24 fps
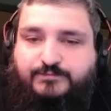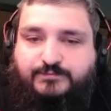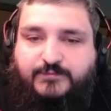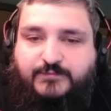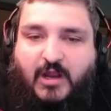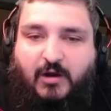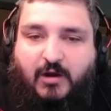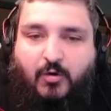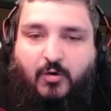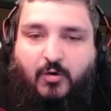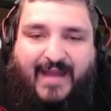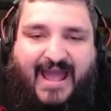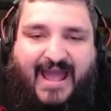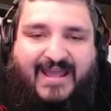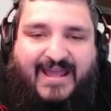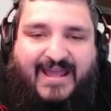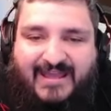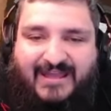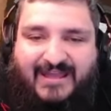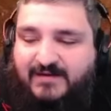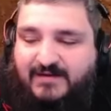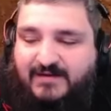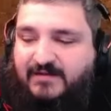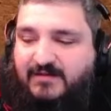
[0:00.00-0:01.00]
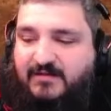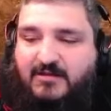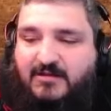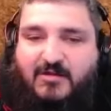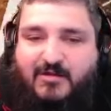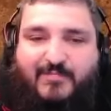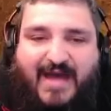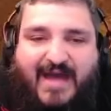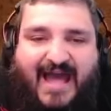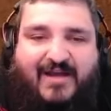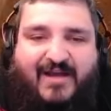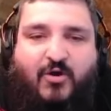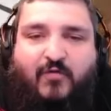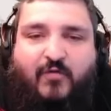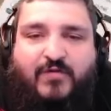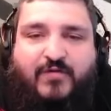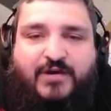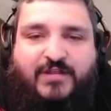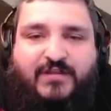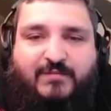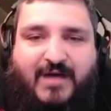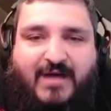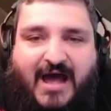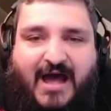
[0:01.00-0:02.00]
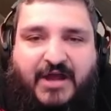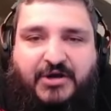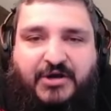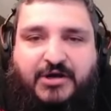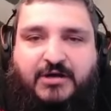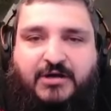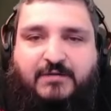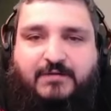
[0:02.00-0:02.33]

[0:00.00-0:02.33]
All right, we're back in. Back over to the monitor.